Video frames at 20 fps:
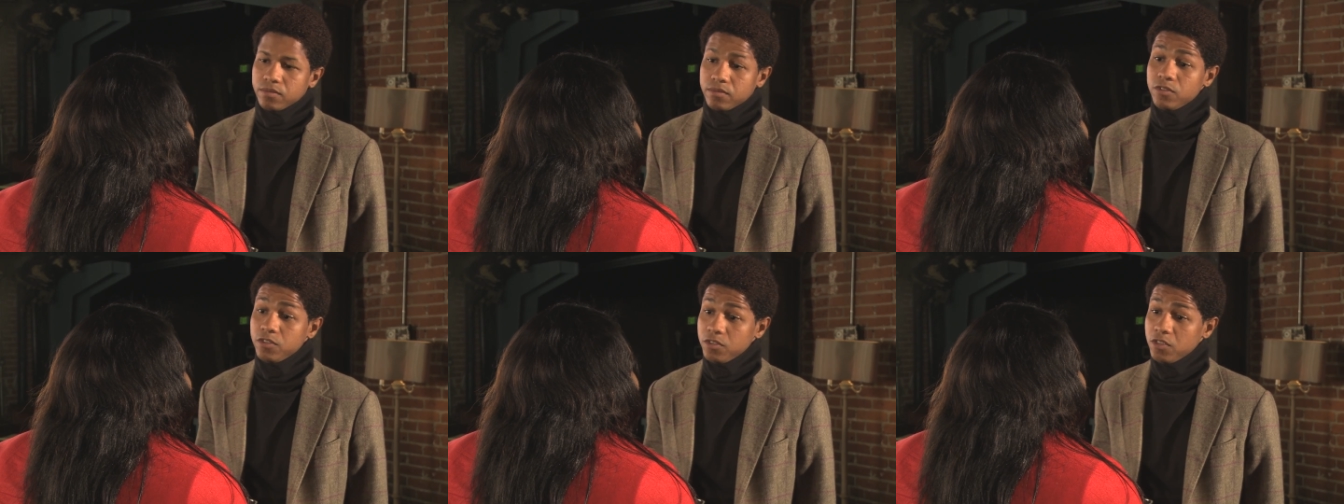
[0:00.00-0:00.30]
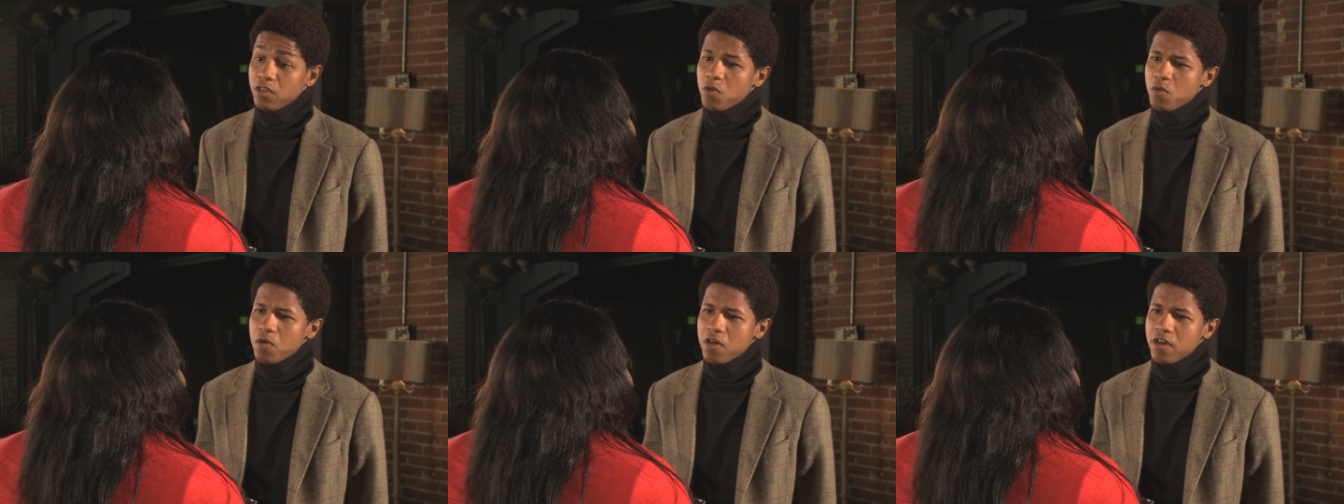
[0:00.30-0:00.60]
You
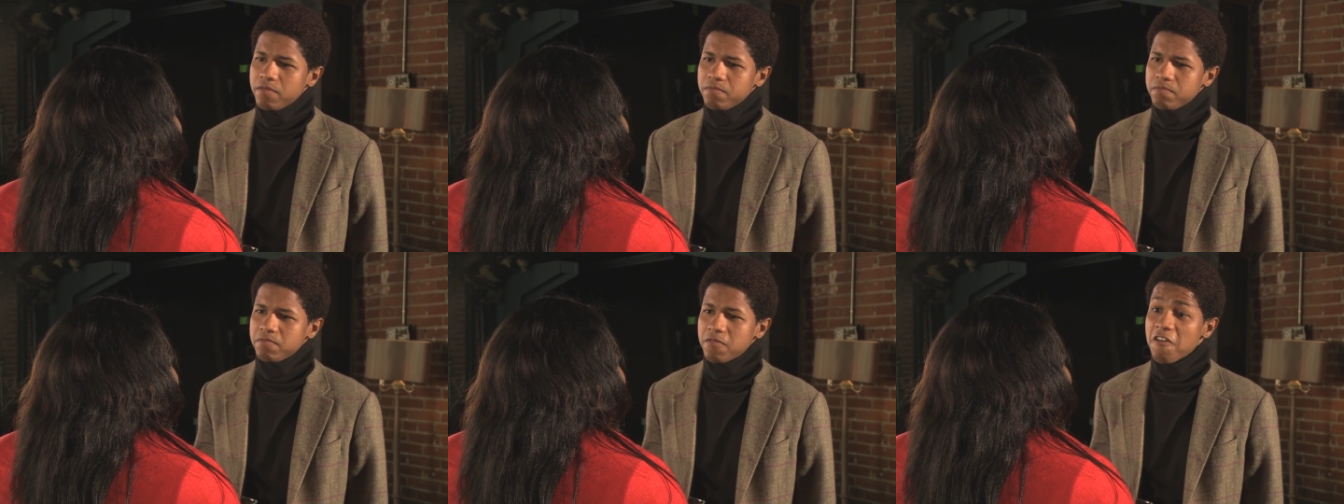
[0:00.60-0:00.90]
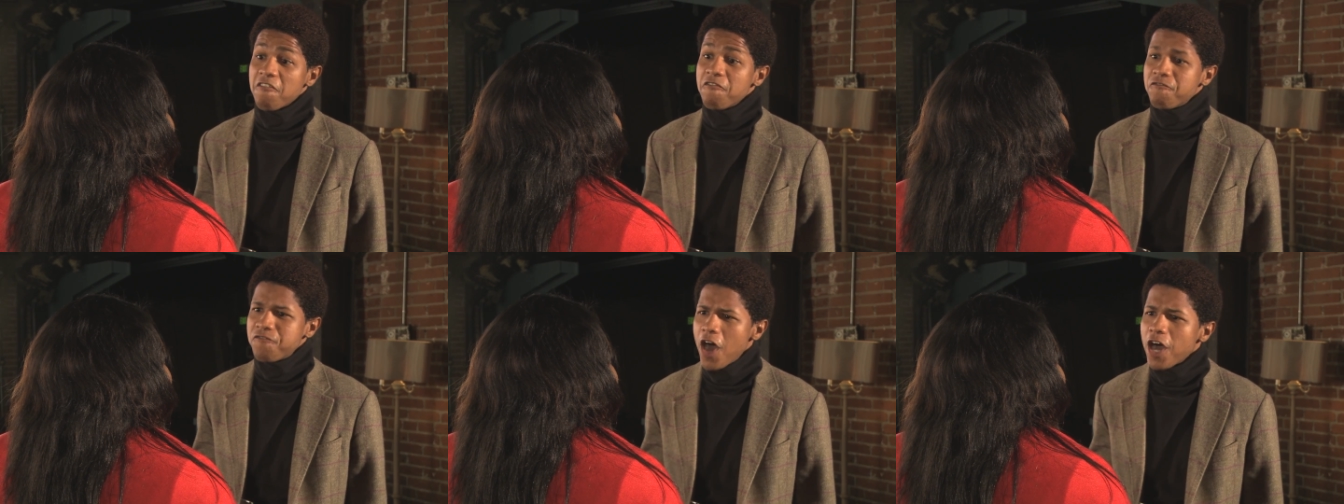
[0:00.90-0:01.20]
know what?
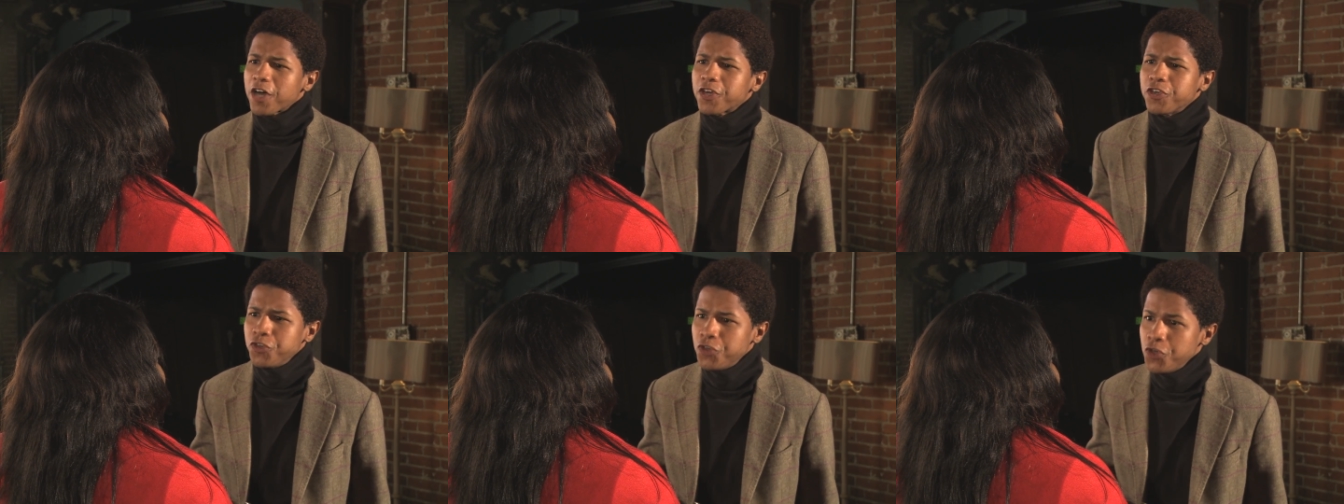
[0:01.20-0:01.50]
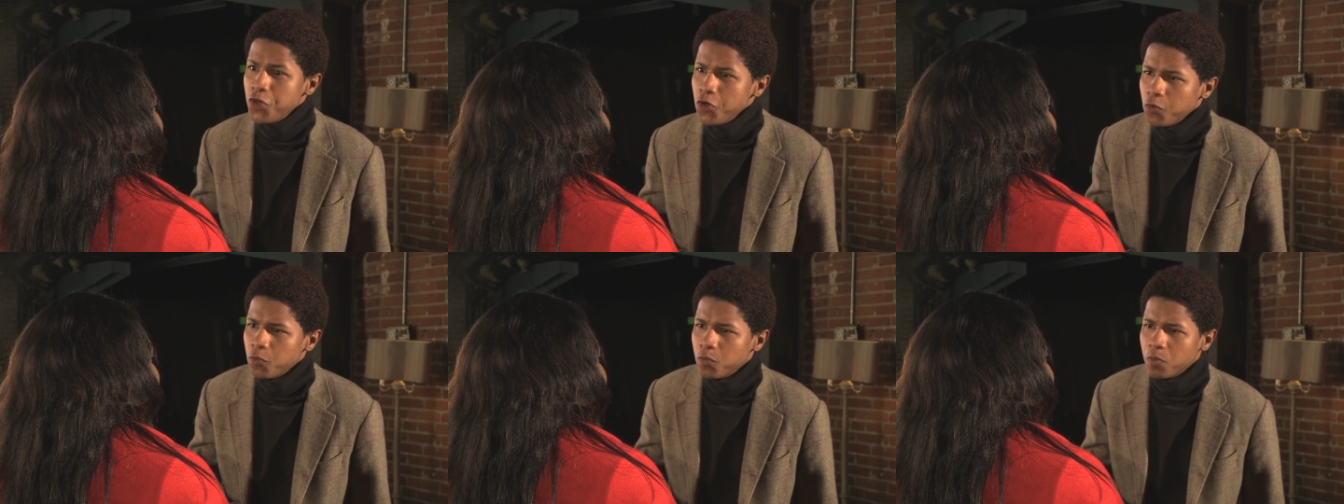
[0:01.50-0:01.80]
Fuck
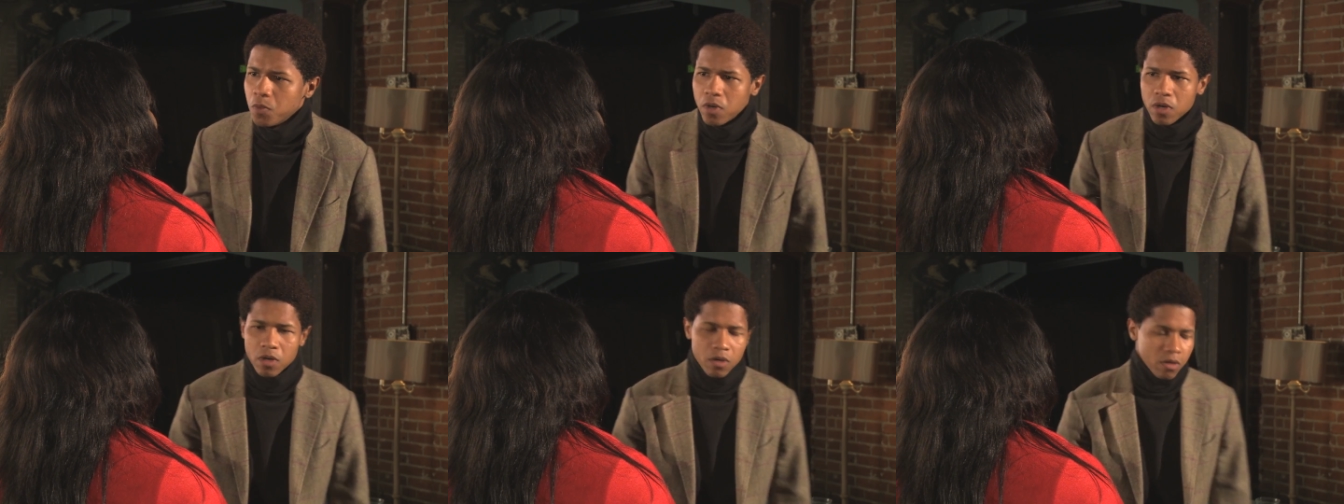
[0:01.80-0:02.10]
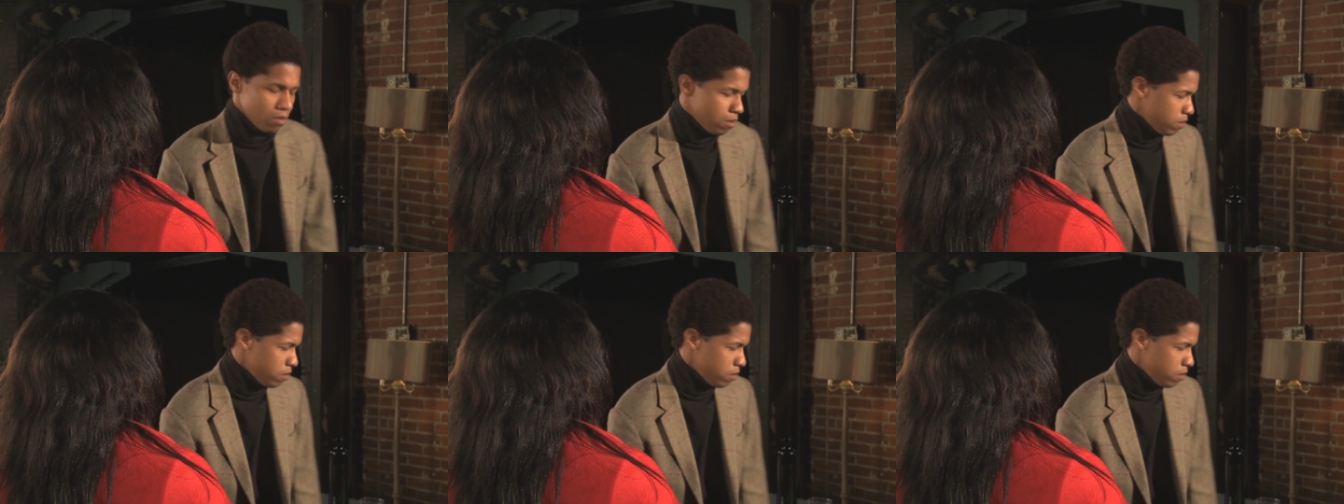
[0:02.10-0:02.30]
you!